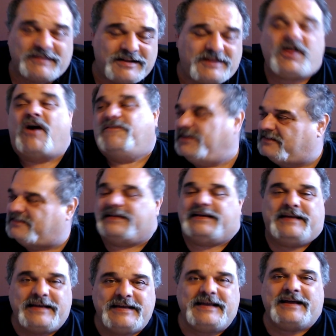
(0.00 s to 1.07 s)
Well, obviously,
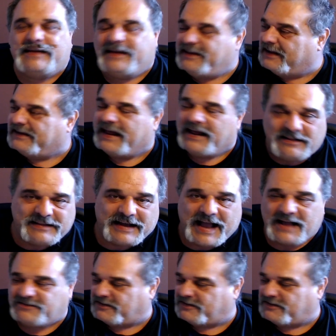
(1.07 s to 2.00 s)
you nailed the guy.